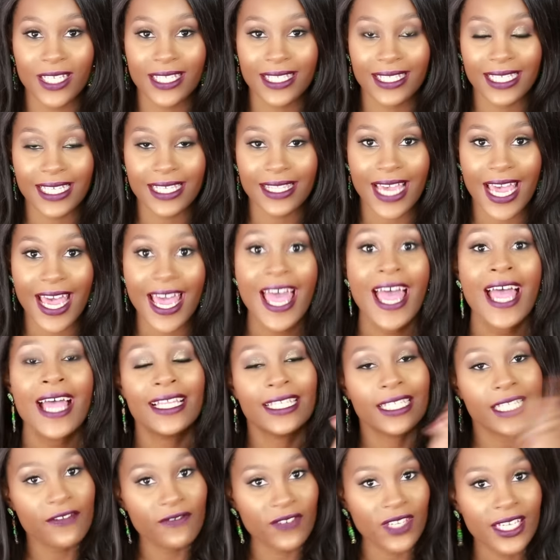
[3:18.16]
want to see that,
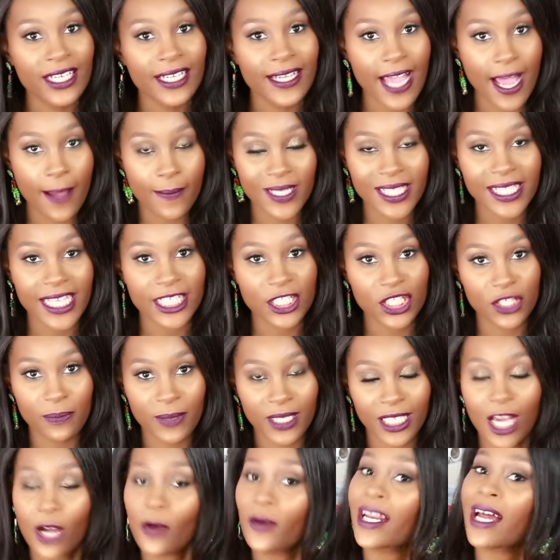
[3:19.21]
leave it in the comment section
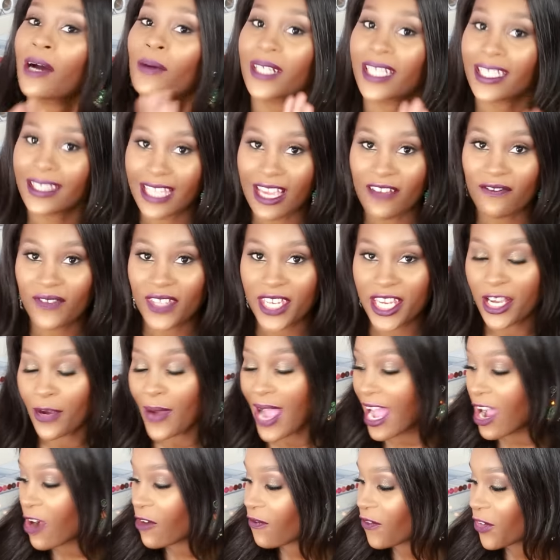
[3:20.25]
below and I'll get that video
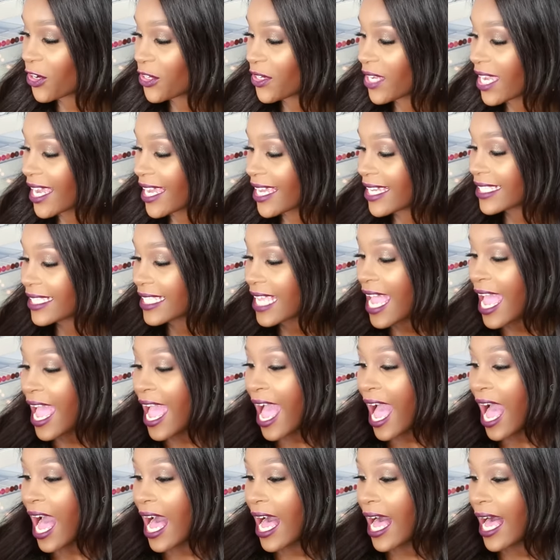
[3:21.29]
out for you guys.
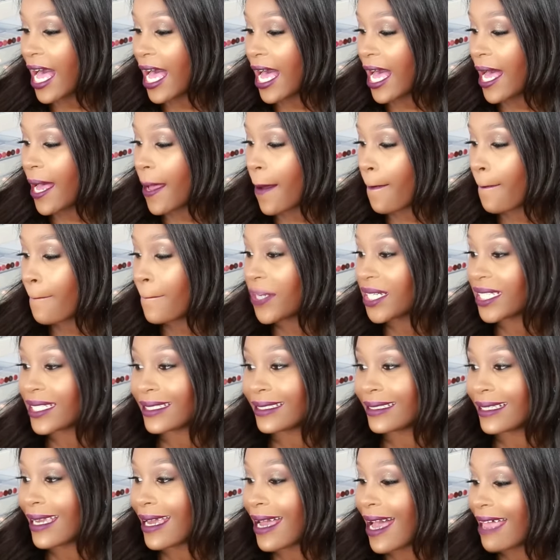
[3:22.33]
Um,
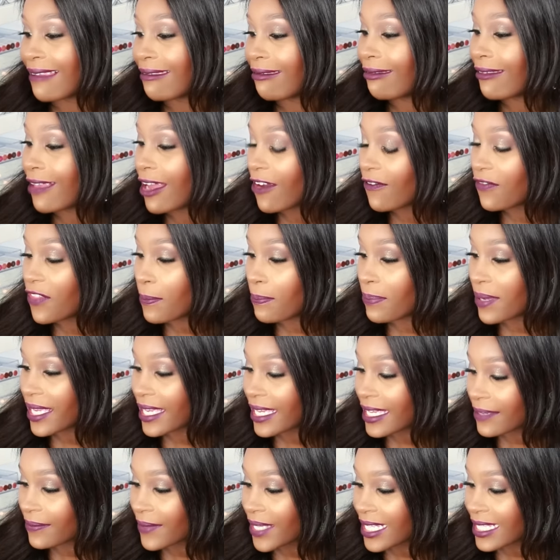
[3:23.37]
but yeah, I love the
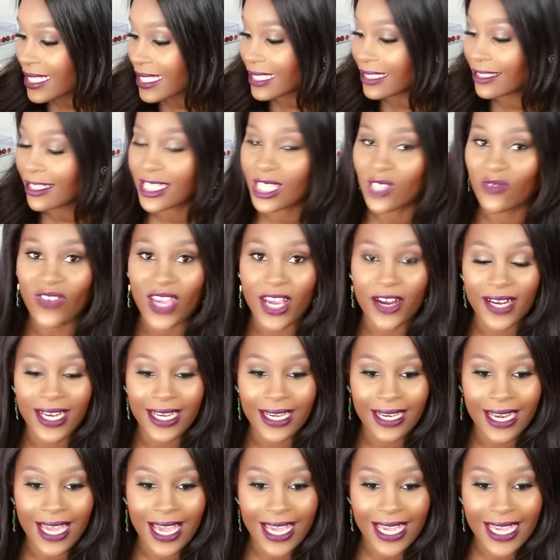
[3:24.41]
pigments. It looks
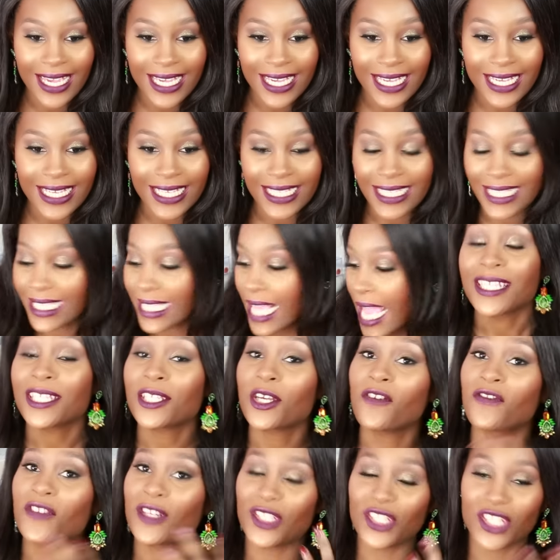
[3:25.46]
very nice.
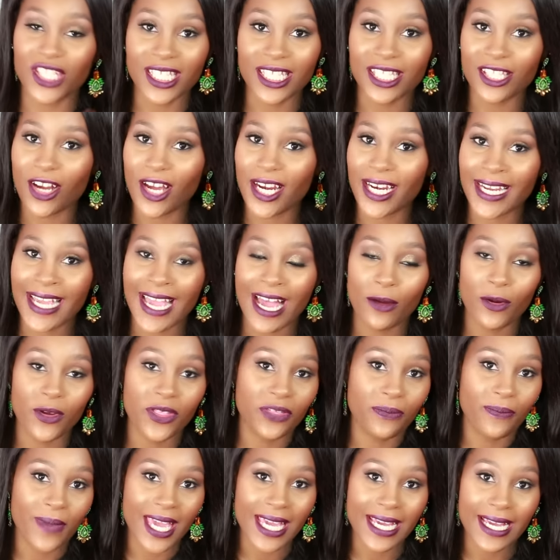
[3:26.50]
So if you're just starting out
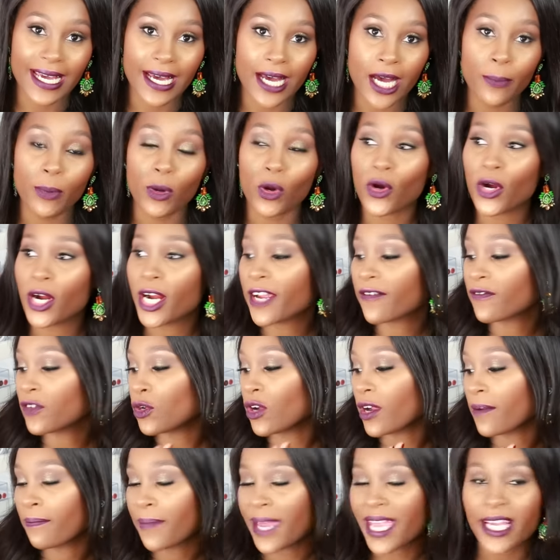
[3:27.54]
with makeup or if
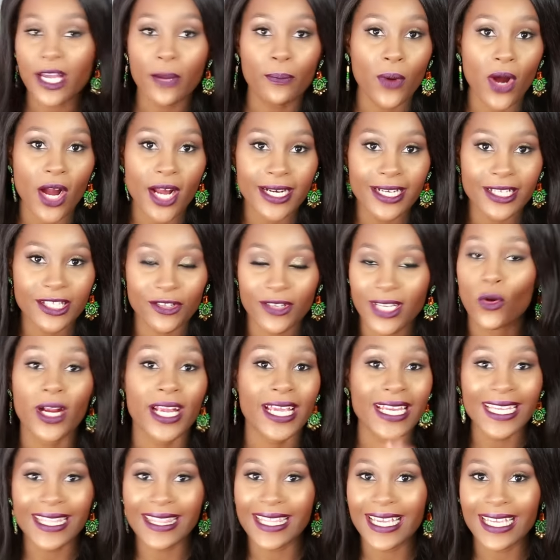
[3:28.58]
you're a makeup artist or
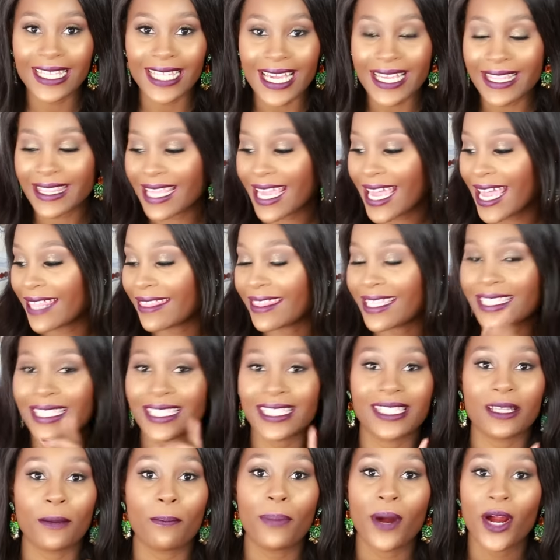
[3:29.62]
anything like that, this
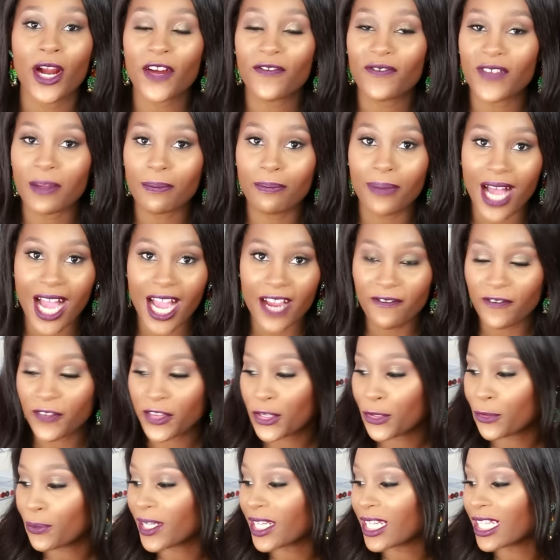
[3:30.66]
is the perfect buy for
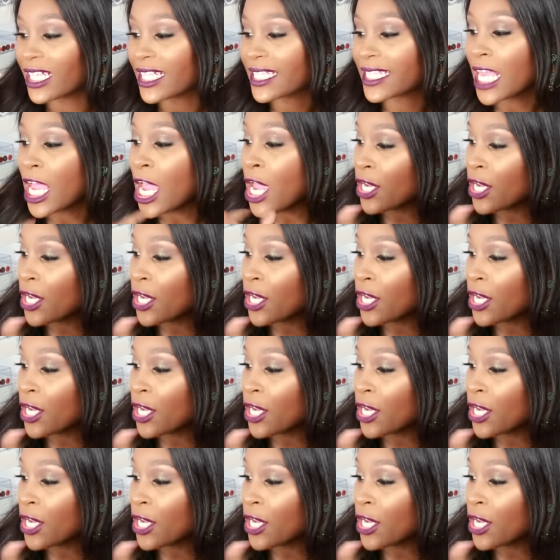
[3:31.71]
you because